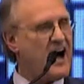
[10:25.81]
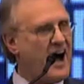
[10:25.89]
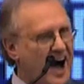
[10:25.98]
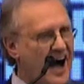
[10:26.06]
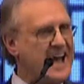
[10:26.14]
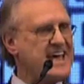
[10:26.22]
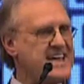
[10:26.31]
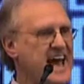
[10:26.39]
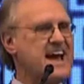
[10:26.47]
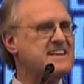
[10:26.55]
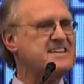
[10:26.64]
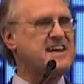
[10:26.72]
I
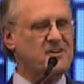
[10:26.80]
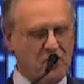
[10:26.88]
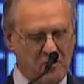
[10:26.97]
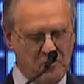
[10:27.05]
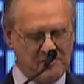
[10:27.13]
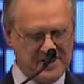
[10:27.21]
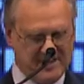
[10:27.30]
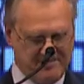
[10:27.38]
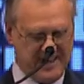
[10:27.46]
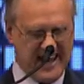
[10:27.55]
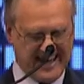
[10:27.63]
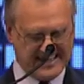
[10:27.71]
can't get over the
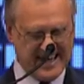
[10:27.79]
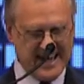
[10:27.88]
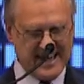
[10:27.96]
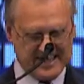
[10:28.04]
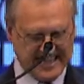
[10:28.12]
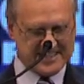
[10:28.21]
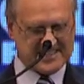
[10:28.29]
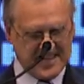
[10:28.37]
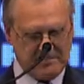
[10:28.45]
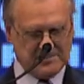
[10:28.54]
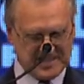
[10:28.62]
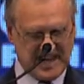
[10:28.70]
fact that
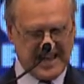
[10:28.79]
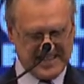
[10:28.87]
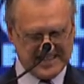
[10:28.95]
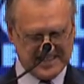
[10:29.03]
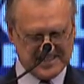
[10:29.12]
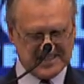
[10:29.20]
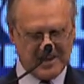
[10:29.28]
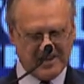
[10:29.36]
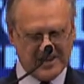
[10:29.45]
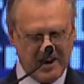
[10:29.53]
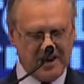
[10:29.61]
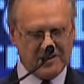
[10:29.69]
some scientists are
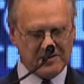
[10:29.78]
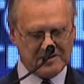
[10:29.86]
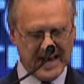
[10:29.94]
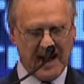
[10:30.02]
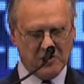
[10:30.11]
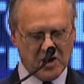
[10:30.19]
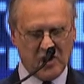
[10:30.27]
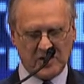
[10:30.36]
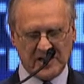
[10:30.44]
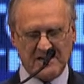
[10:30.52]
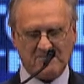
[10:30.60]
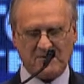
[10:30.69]
now
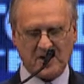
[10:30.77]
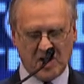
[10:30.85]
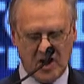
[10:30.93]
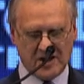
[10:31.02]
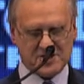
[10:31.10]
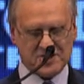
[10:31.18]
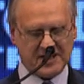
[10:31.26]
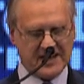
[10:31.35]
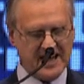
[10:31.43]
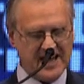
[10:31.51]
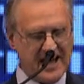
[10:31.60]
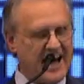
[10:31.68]
calling for caution
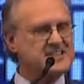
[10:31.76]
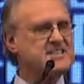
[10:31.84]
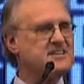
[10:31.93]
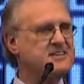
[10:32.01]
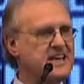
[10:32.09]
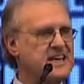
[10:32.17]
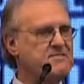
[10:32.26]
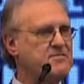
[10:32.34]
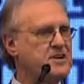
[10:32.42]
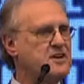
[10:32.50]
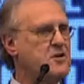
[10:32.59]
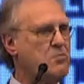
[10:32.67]
until
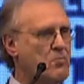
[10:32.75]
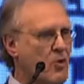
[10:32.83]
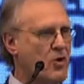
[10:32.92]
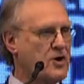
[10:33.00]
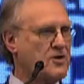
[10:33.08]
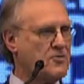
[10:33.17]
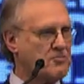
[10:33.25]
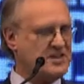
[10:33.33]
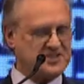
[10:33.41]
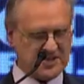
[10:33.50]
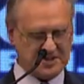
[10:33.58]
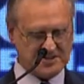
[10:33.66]
even more
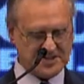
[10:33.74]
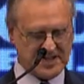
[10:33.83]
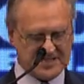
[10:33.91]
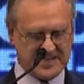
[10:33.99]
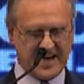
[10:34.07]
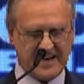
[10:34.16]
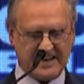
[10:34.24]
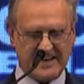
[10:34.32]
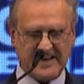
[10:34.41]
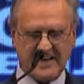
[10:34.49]
research is done.